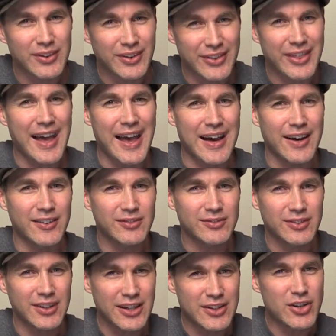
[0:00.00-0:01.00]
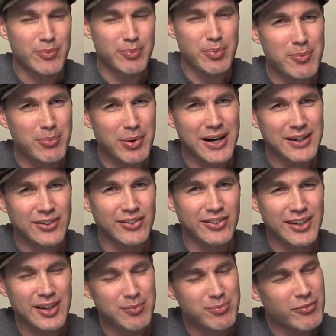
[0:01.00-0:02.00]
that, and you've
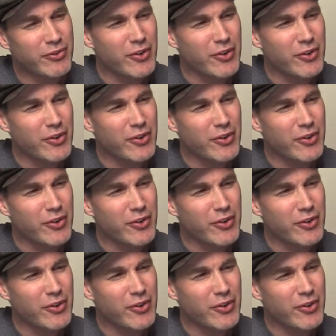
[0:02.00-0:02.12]
practicing it.